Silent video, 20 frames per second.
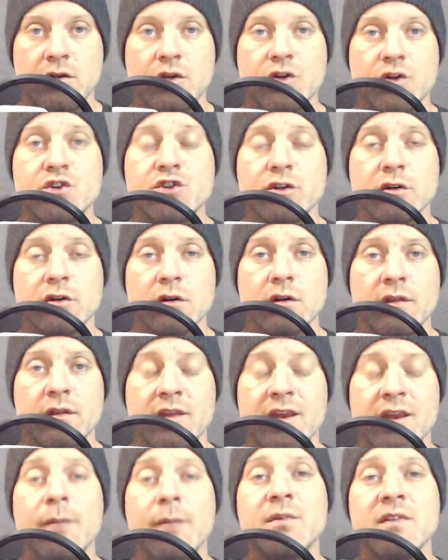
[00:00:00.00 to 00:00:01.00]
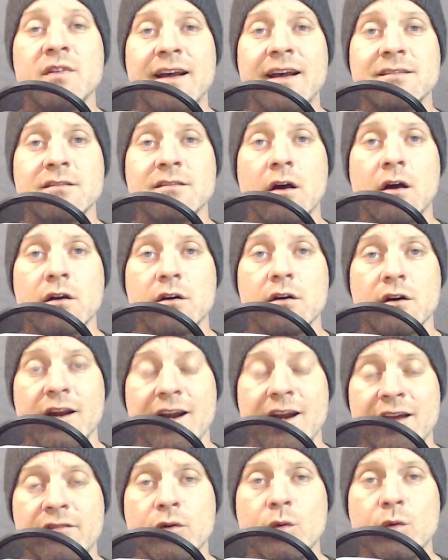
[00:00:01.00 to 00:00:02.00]
Sure, the ups last longer
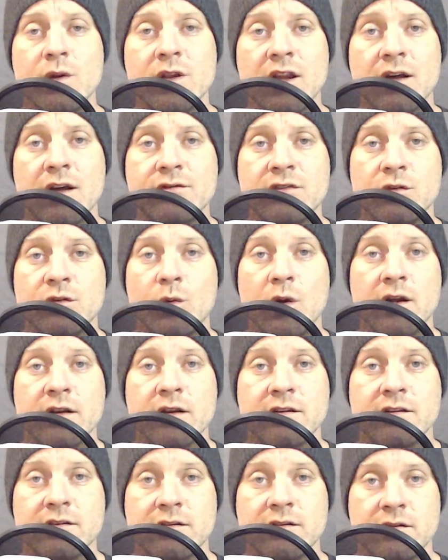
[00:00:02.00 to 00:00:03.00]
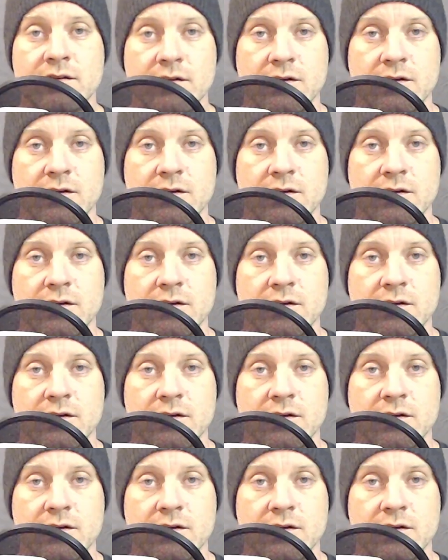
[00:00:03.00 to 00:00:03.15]
and everyone loves the runs.